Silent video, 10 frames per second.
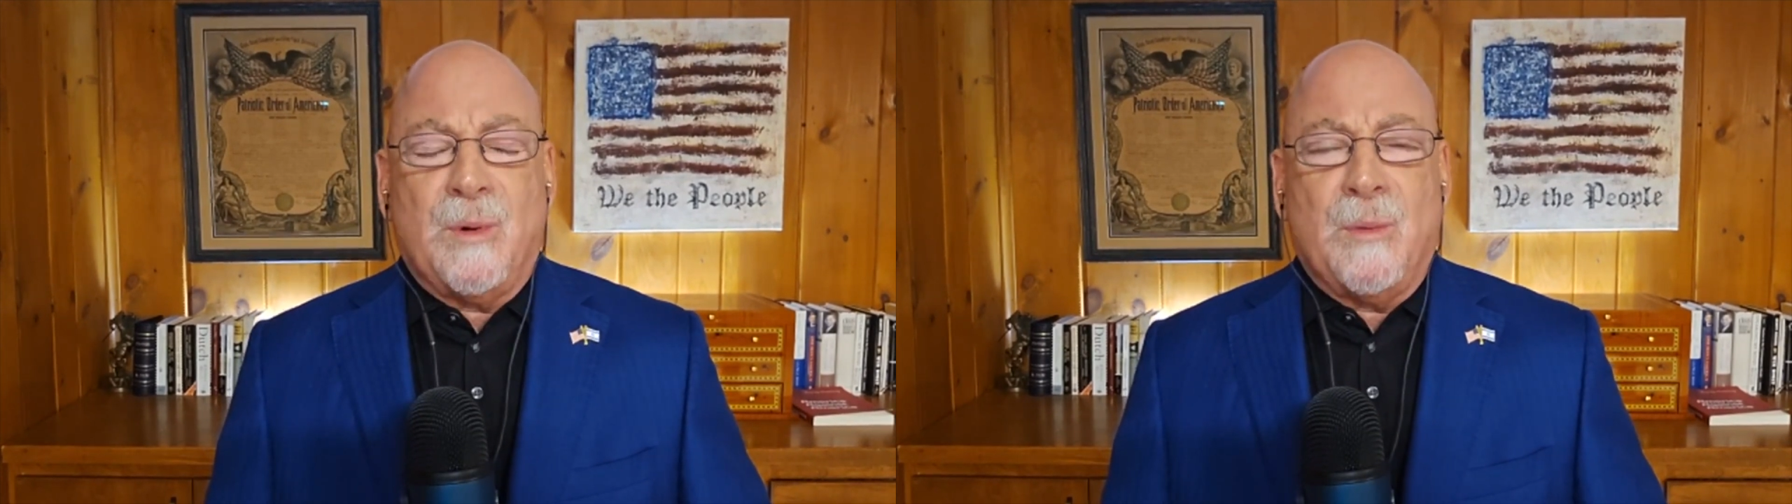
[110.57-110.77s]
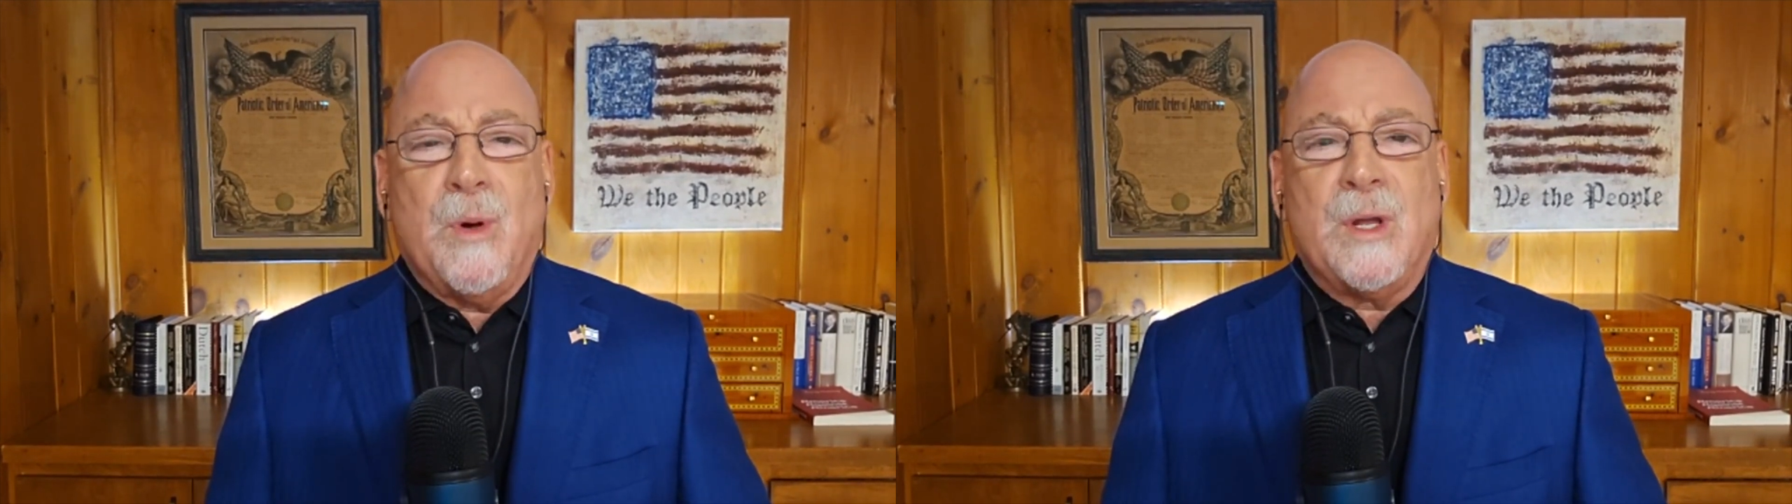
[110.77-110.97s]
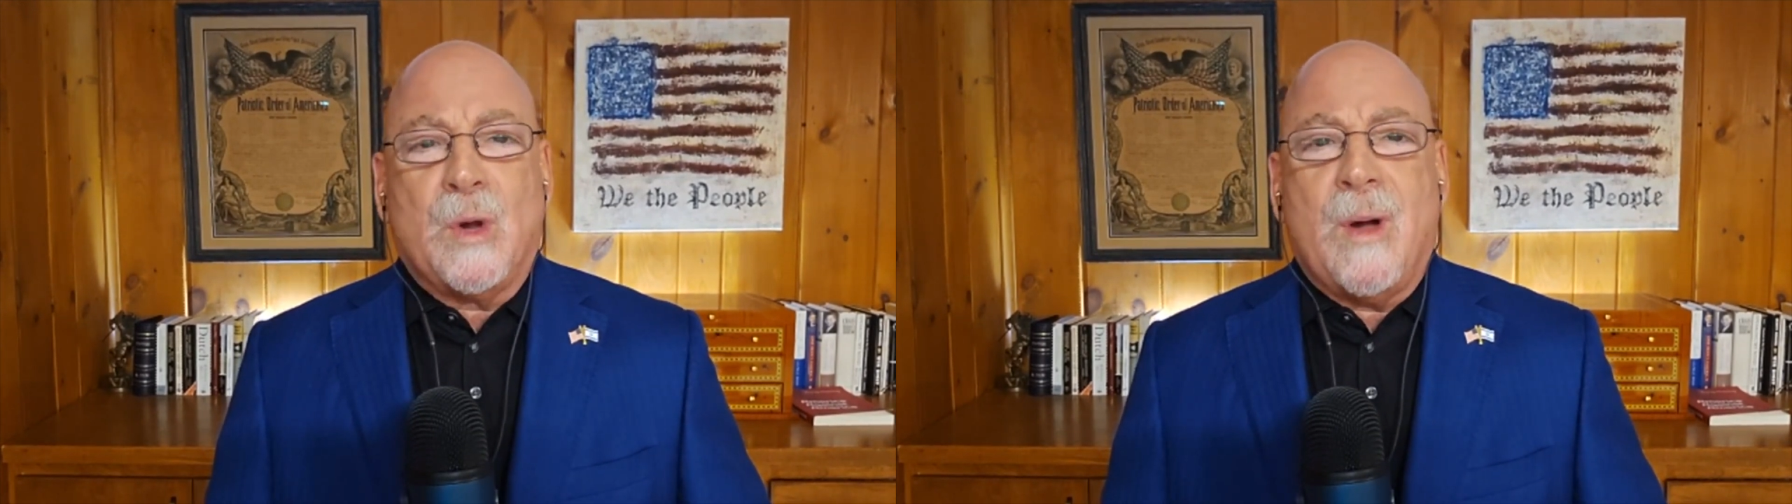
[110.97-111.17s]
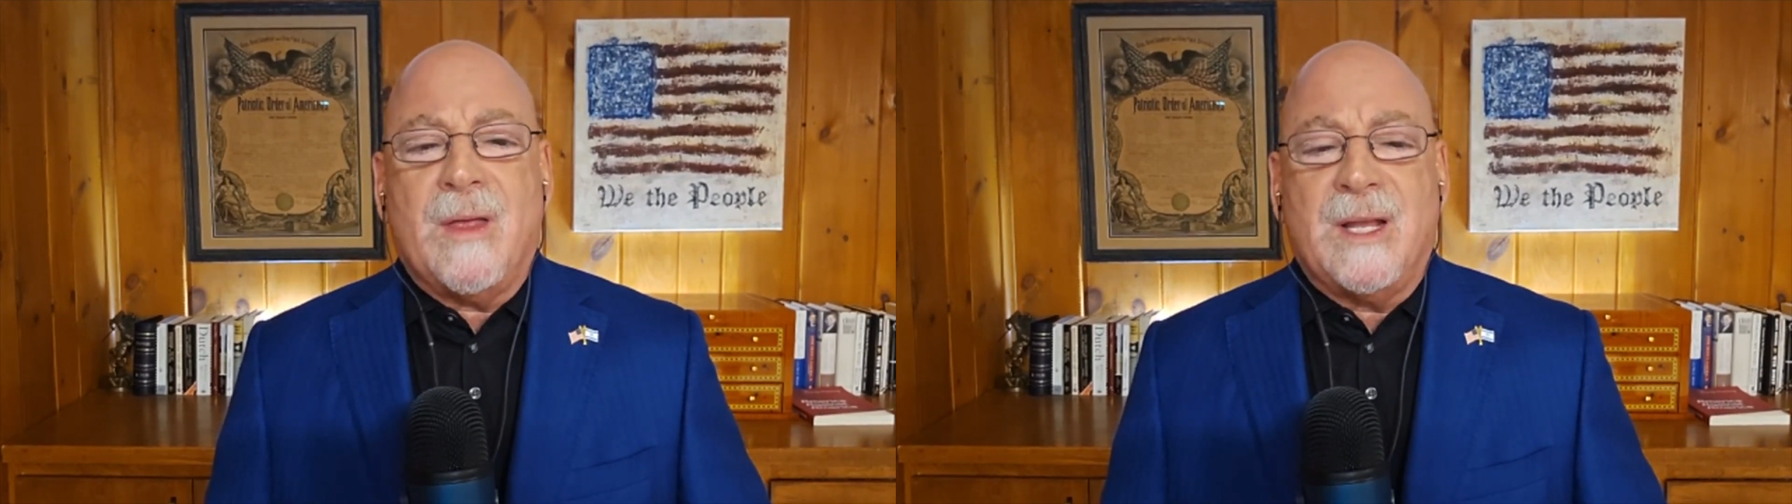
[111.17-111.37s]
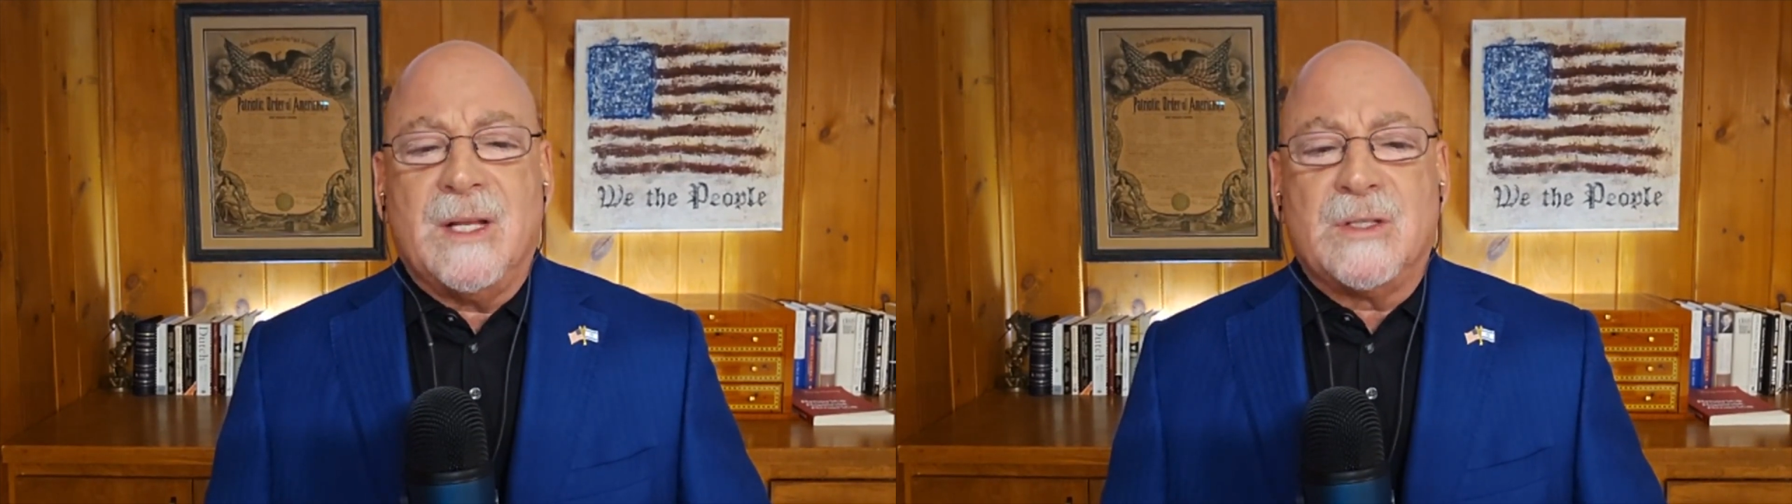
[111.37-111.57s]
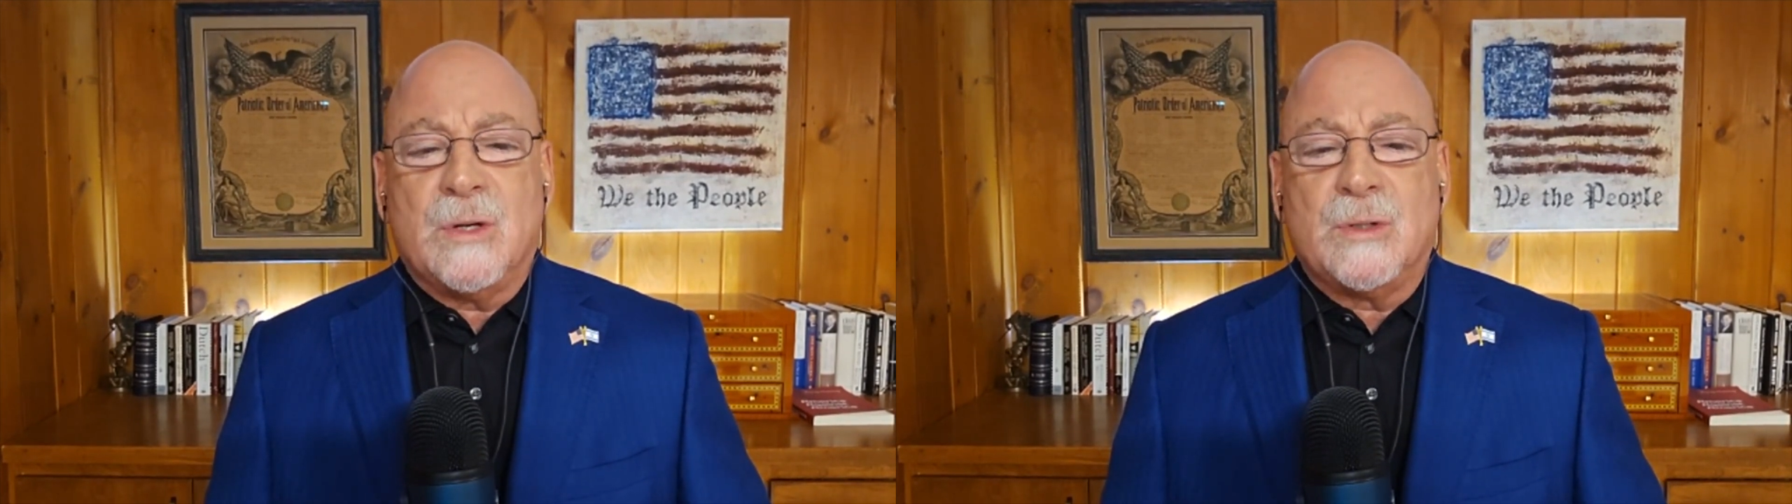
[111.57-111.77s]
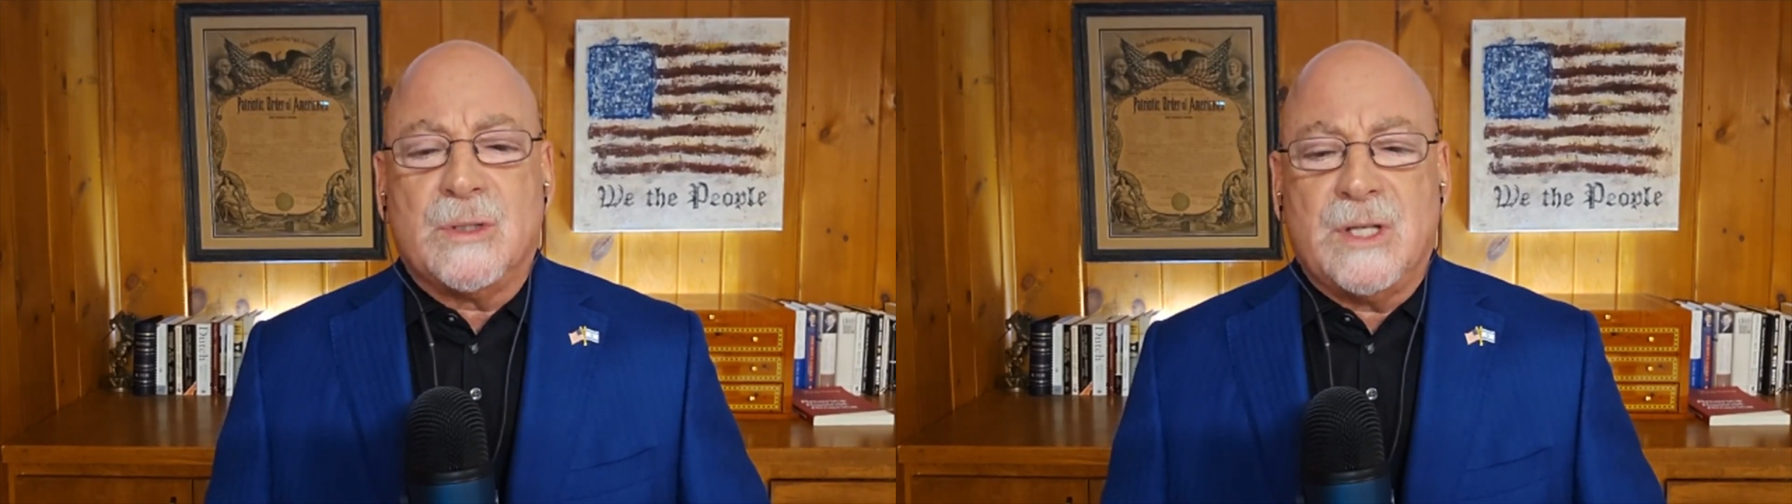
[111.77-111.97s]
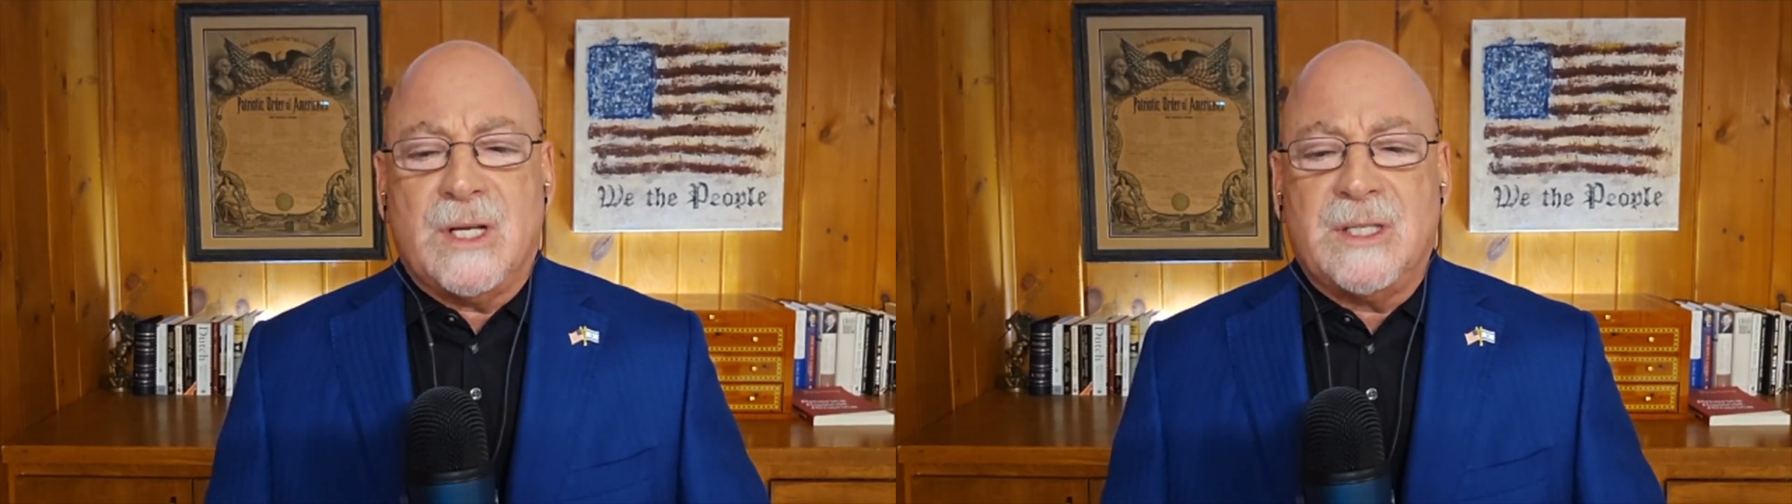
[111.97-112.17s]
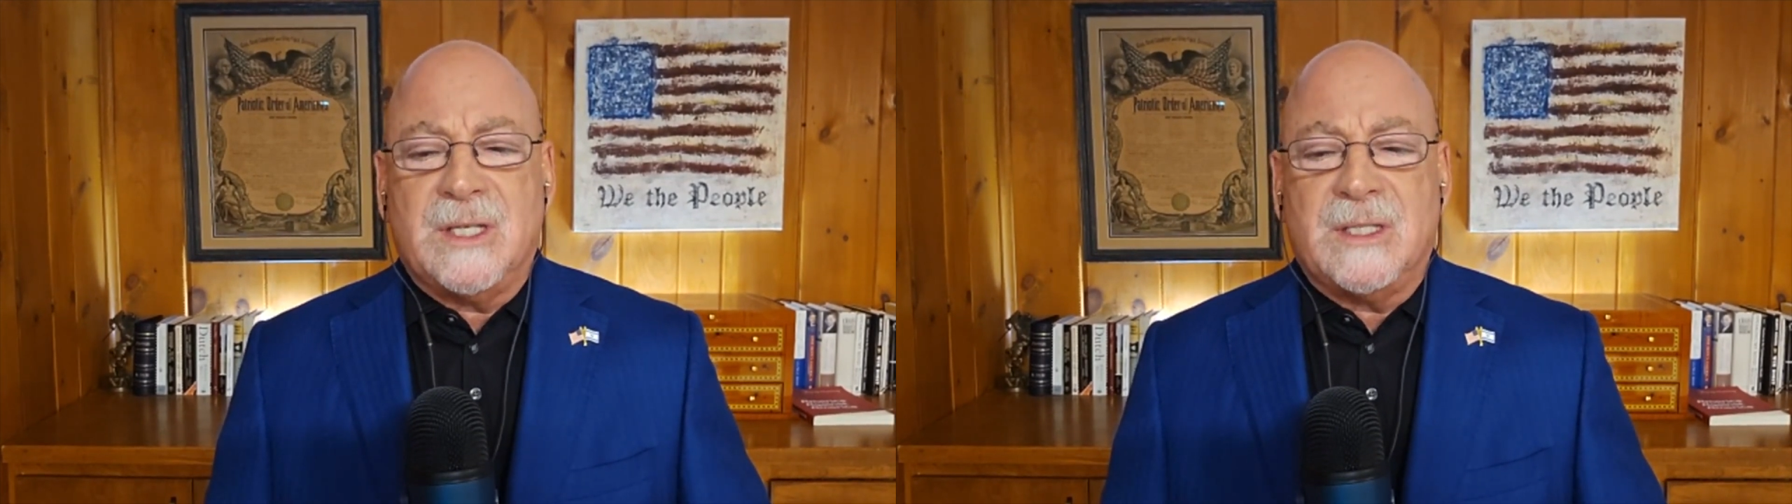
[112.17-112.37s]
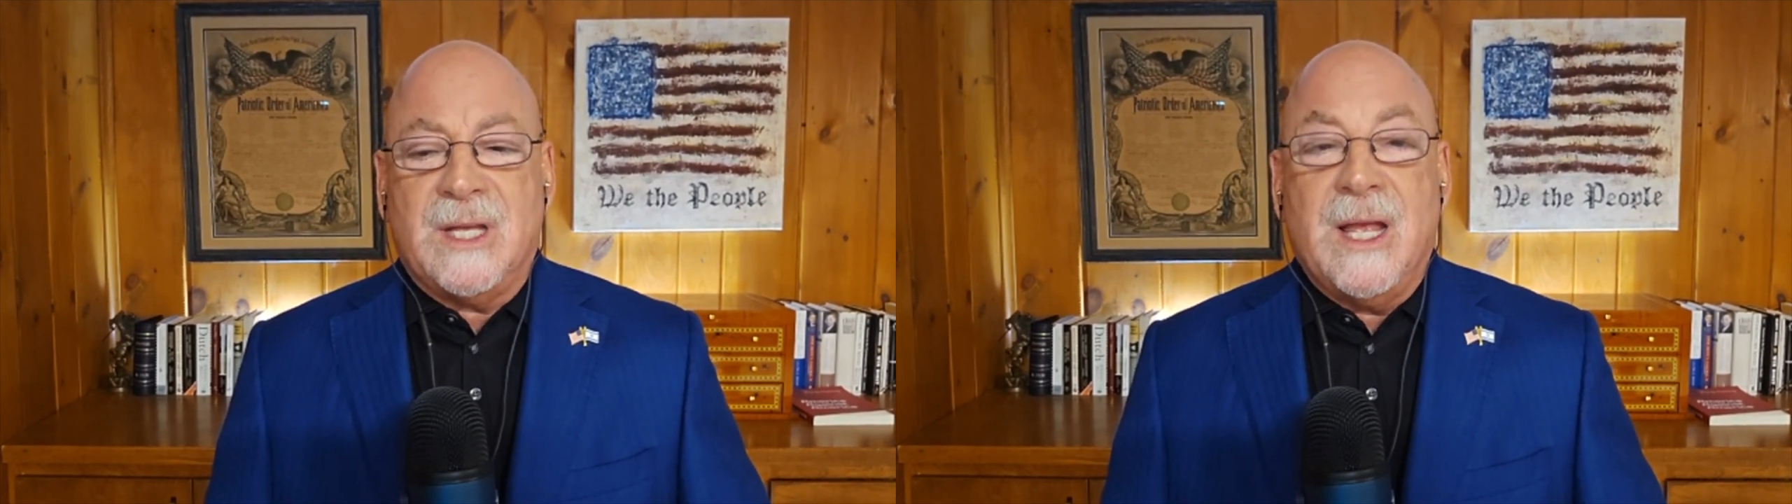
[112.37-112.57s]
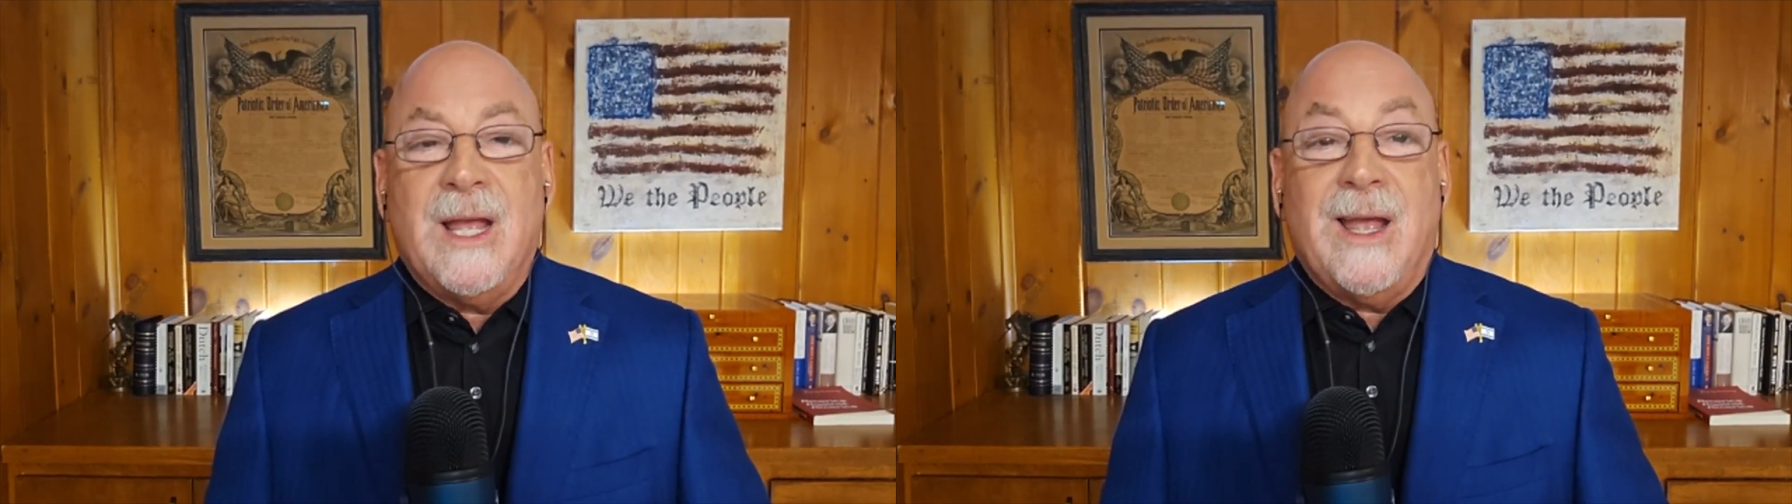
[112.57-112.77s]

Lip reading: promote equality and social justice.